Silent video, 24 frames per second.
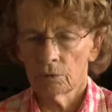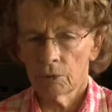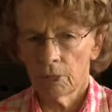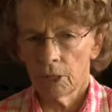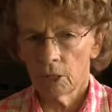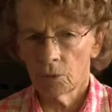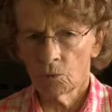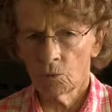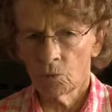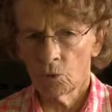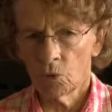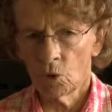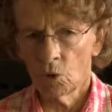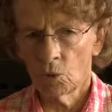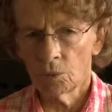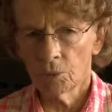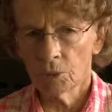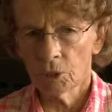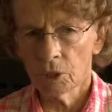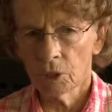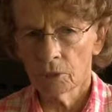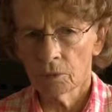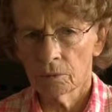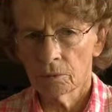had
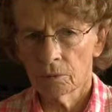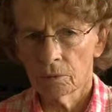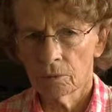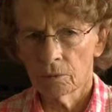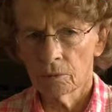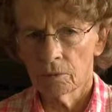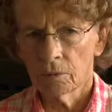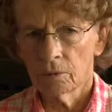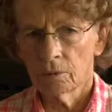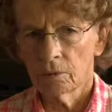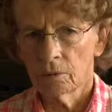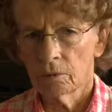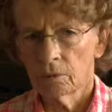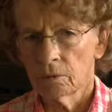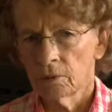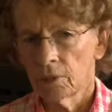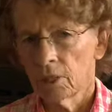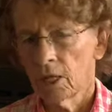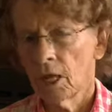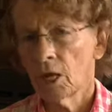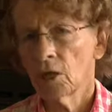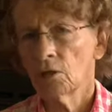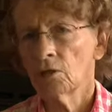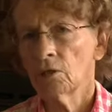ropes
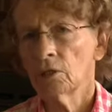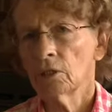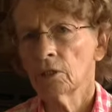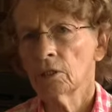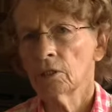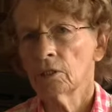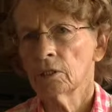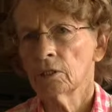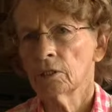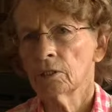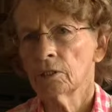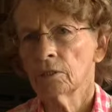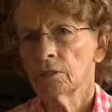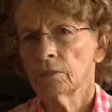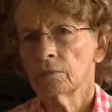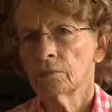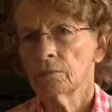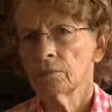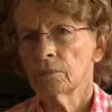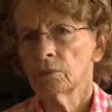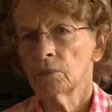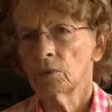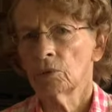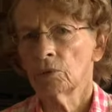anchored into the
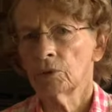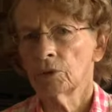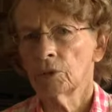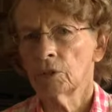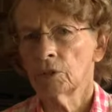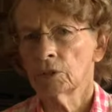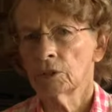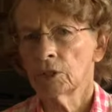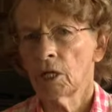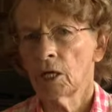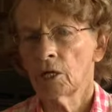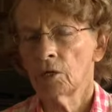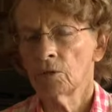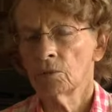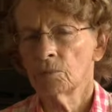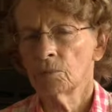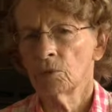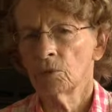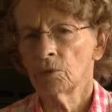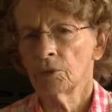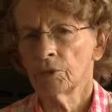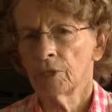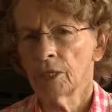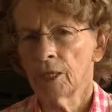boulder, side of the
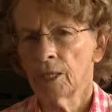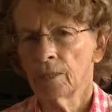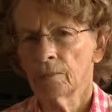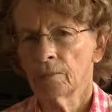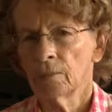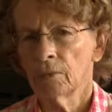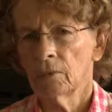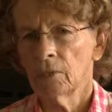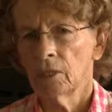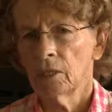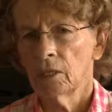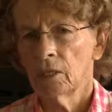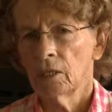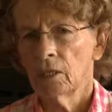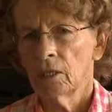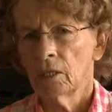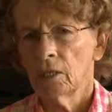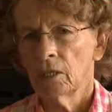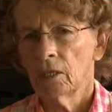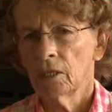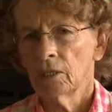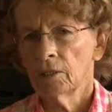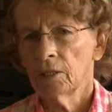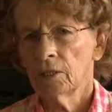boulder dam,
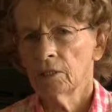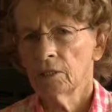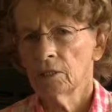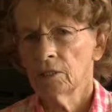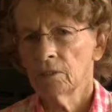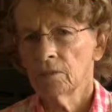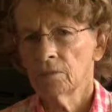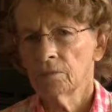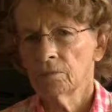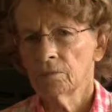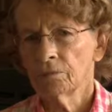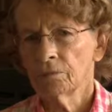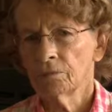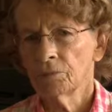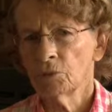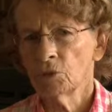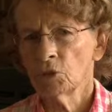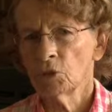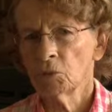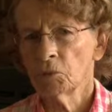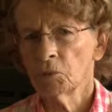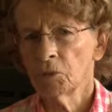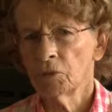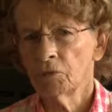and they'd
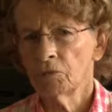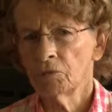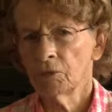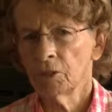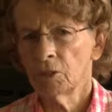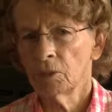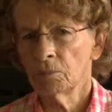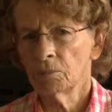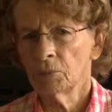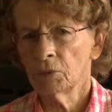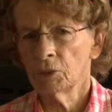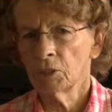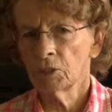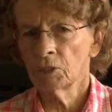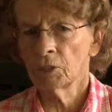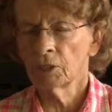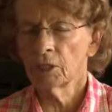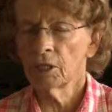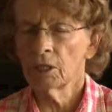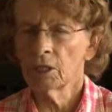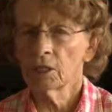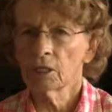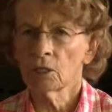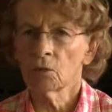push with their feet, push
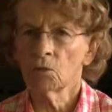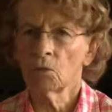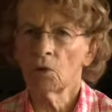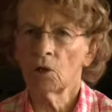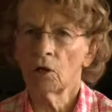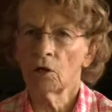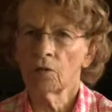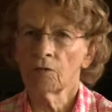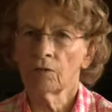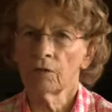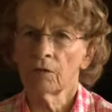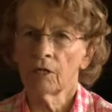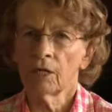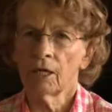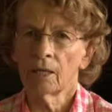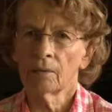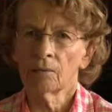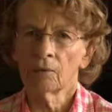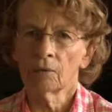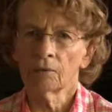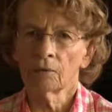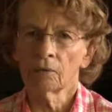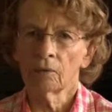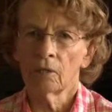against the wall of the
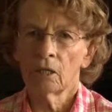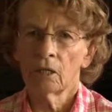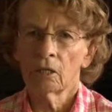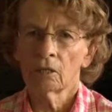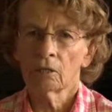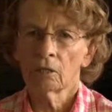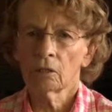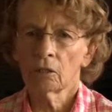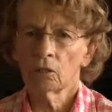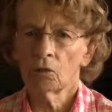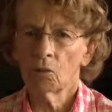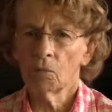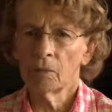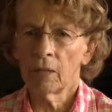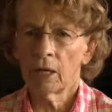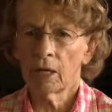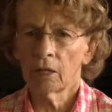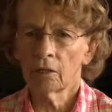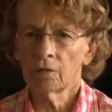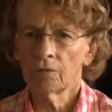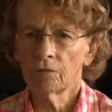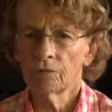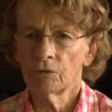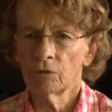dam to, to go
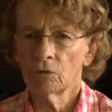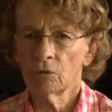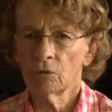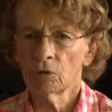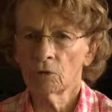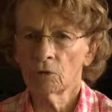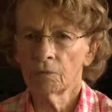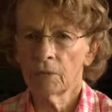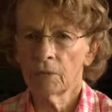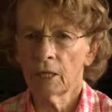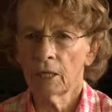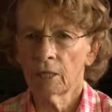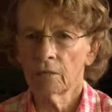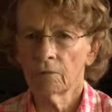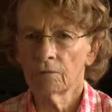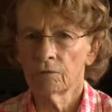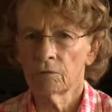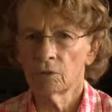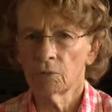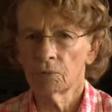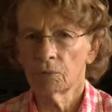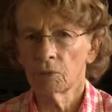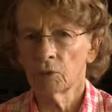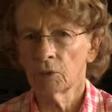back and forth, back and
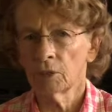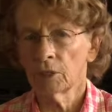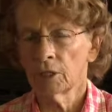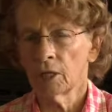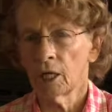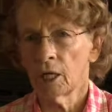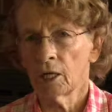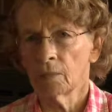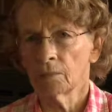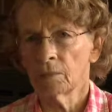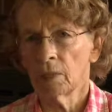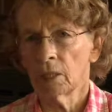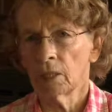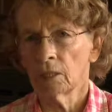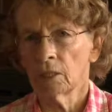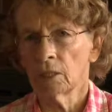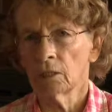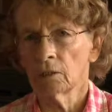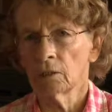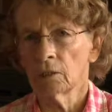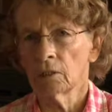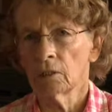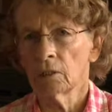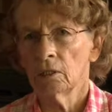forth, putting dynamite
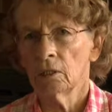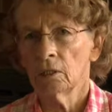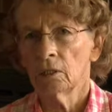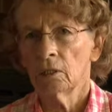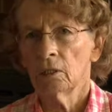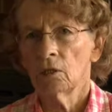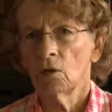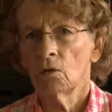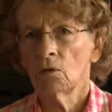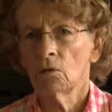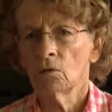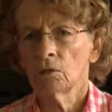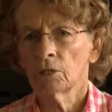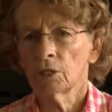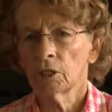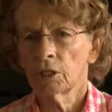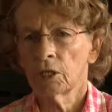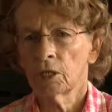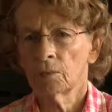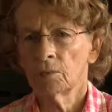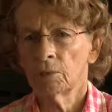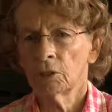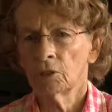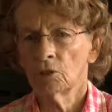in the holes that
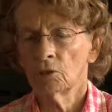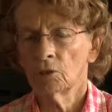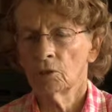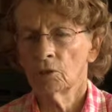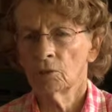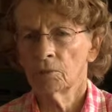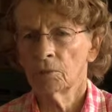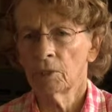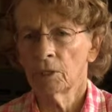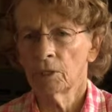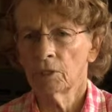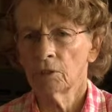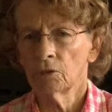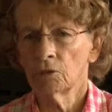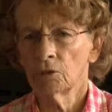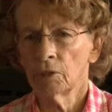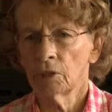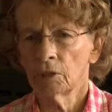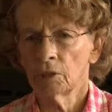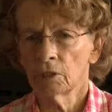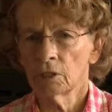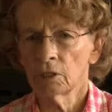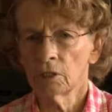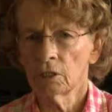had been drilled by the
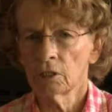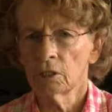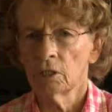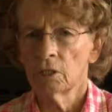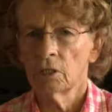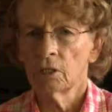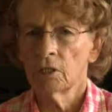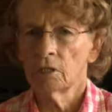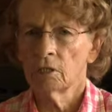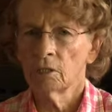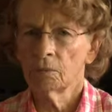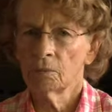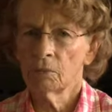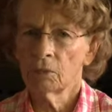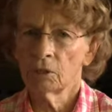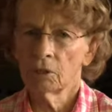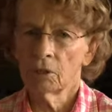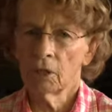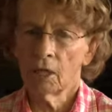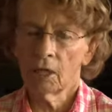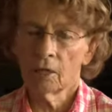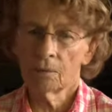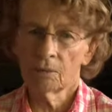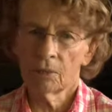drillers to put
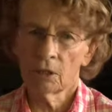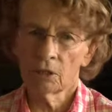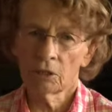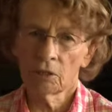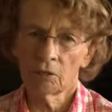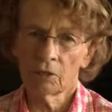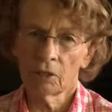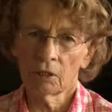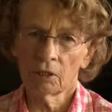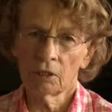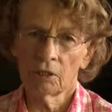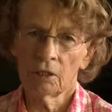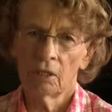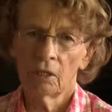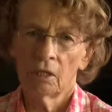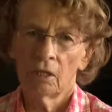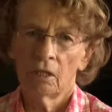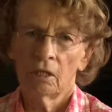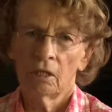dynamite so they could